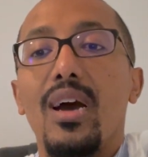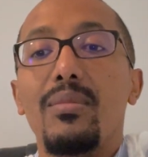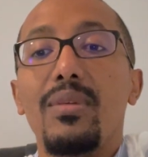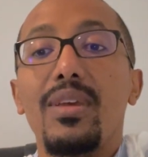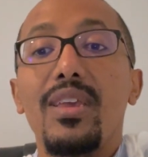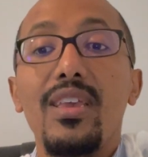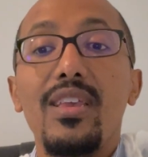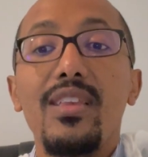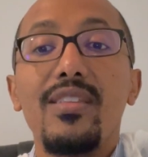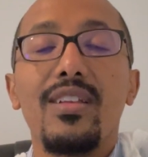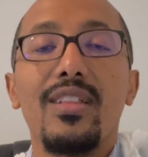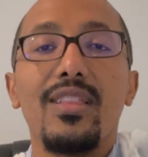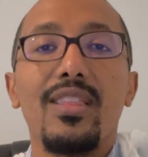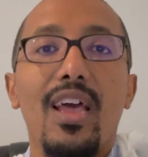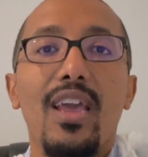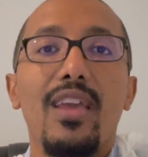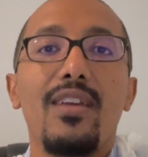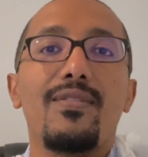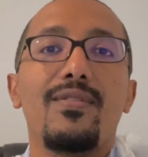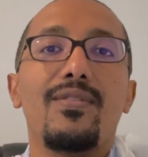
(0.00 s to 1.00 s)
is a
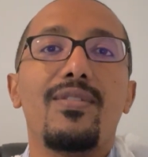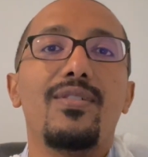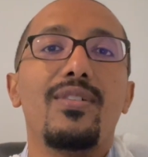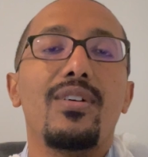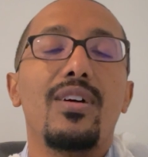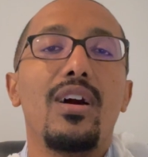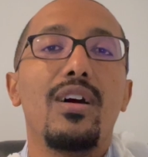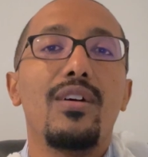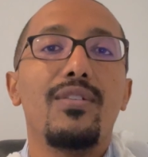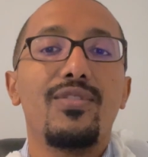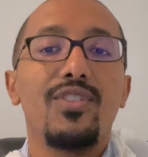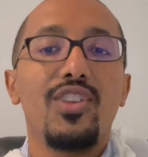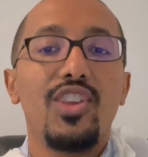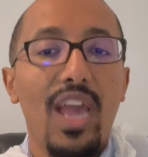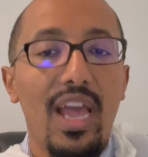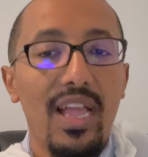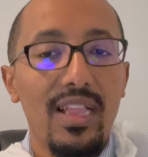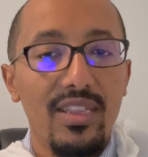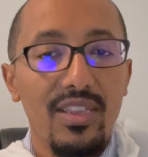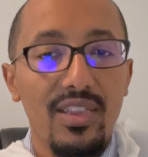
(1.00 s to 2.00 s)
life of
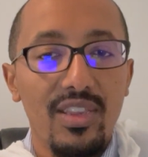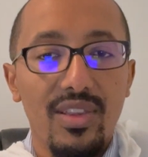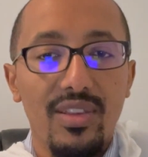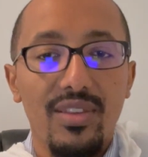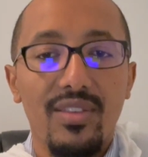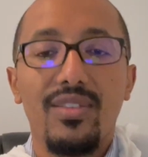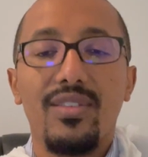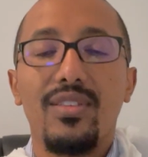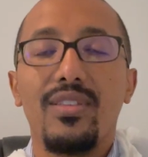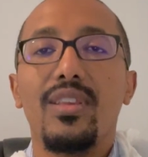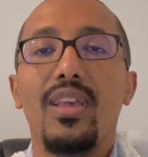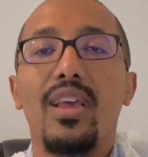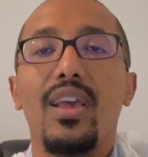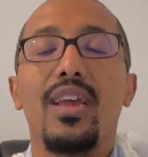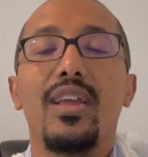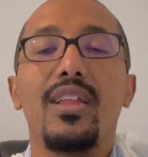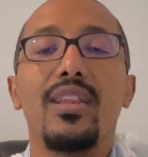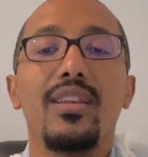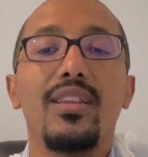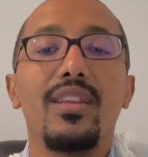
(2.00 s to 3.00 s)
challenges
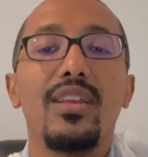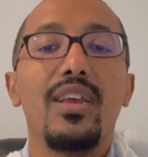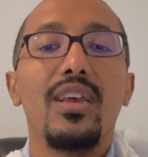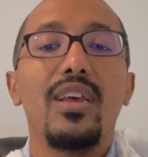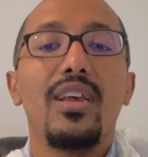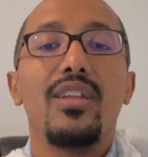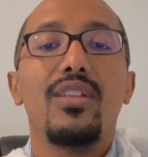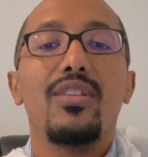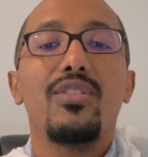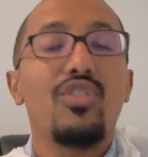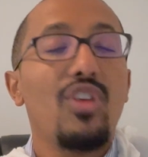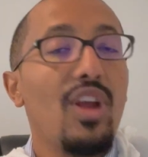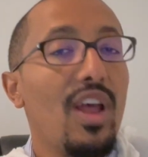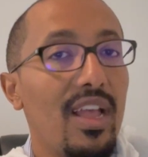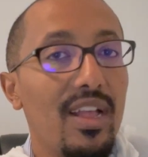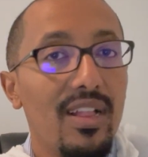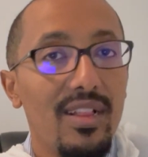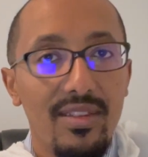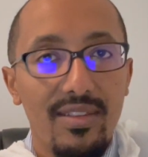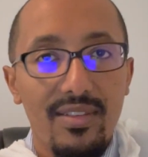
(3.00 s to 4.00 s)
and
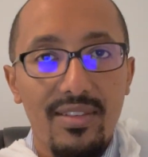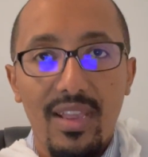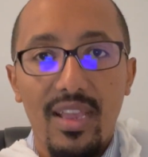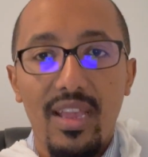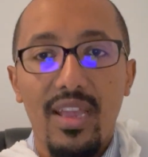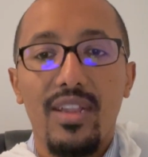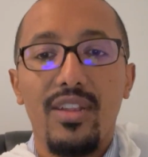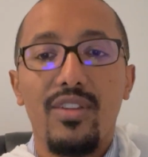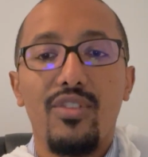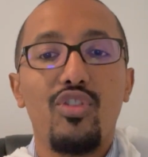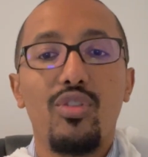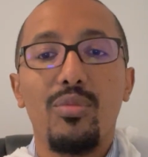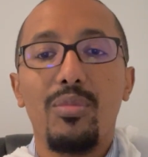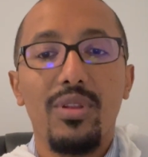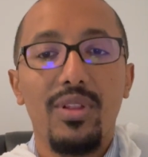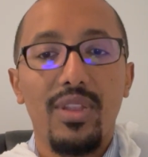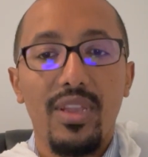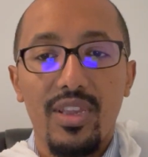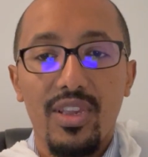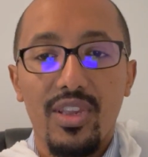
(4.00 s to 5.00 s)
trials and
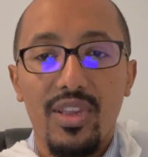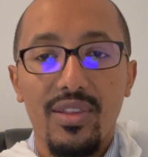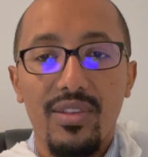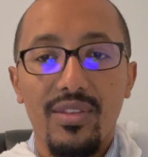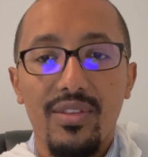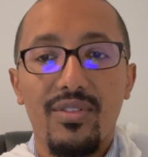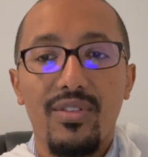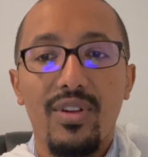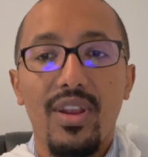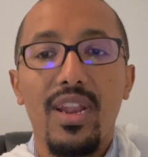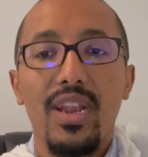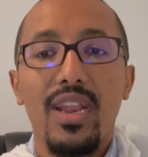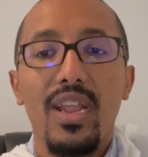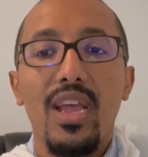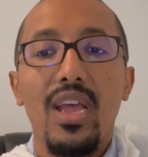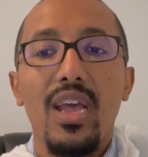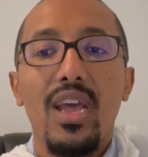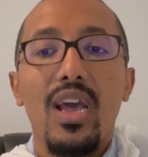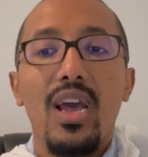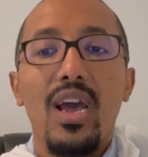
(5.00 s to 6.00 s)
tribulations, right?
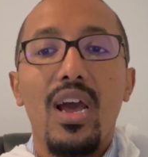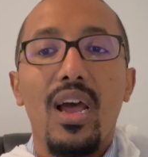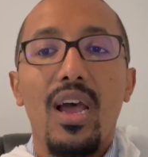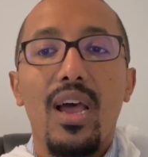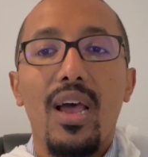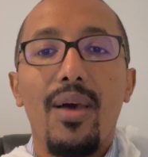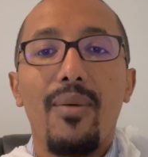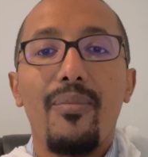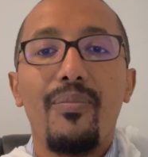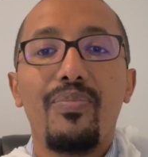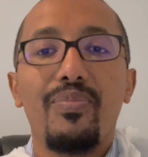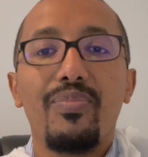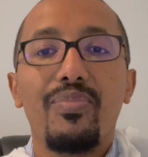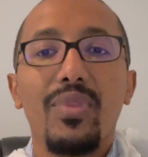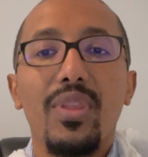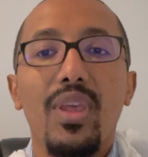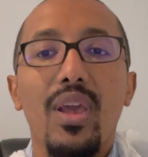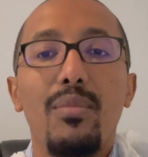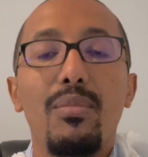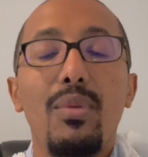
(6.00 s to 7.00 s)

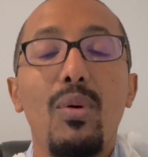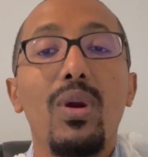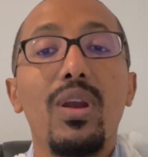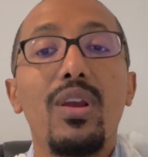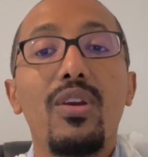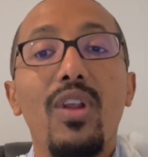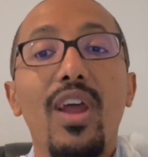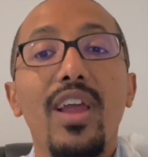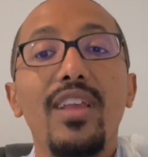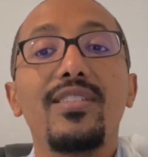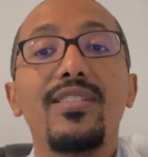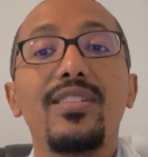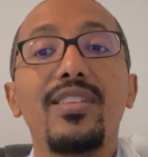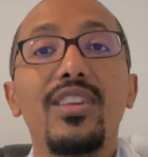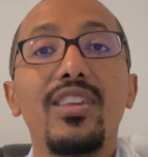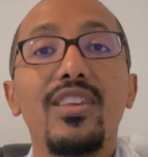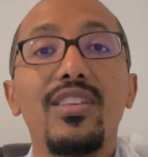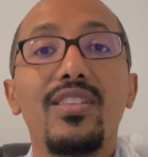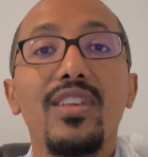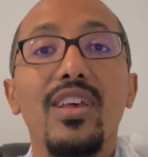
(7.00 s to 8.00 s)
But what Christ
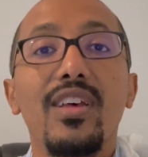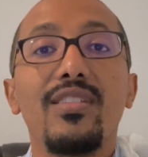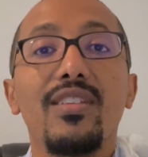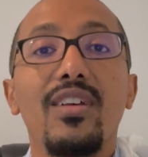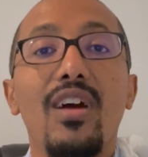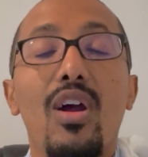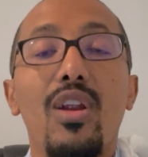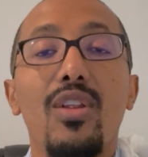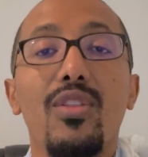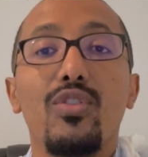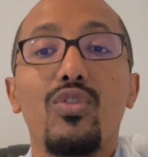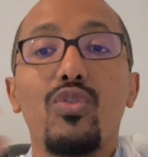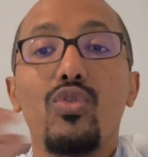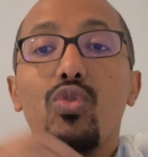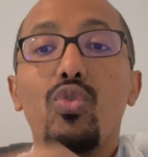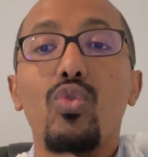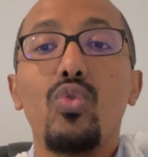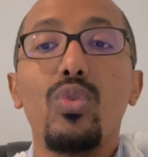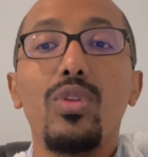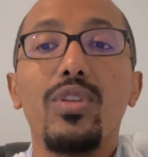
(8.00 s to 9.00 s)
teaches us are the
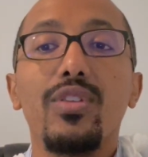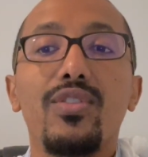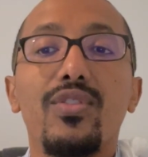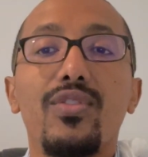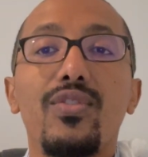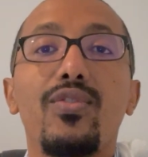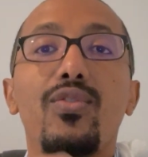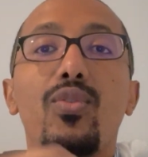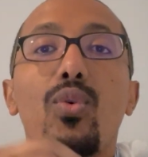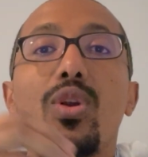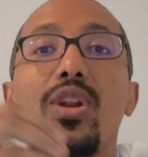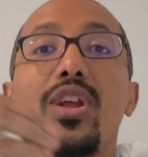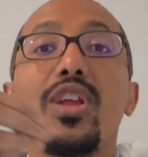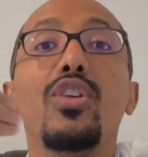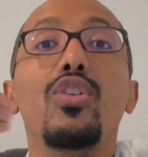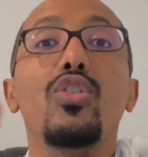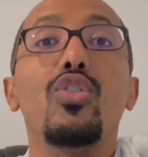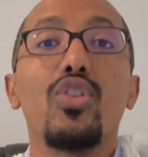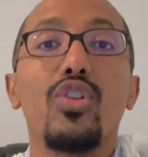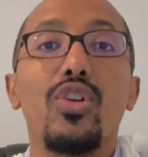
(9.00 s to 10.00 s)
tools for
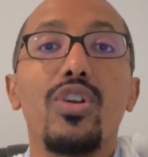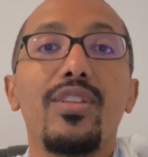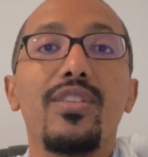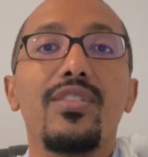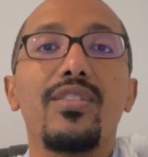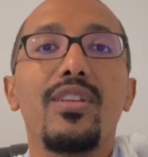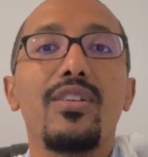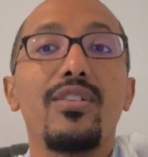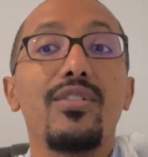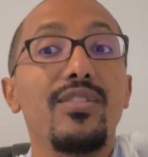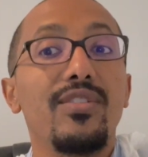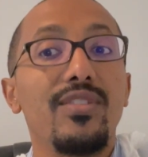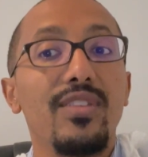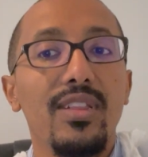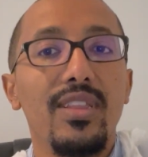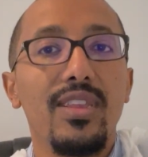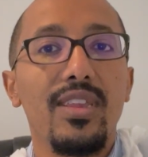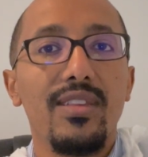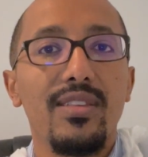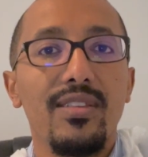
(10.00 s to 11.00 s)
endurance and
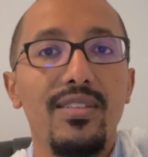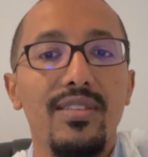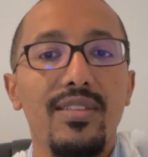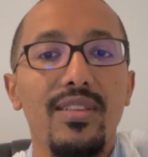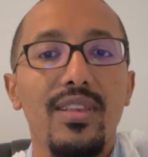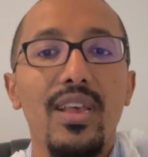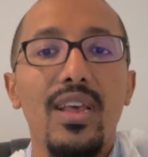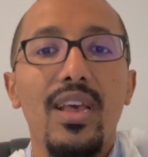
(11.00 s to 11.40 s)
resilience.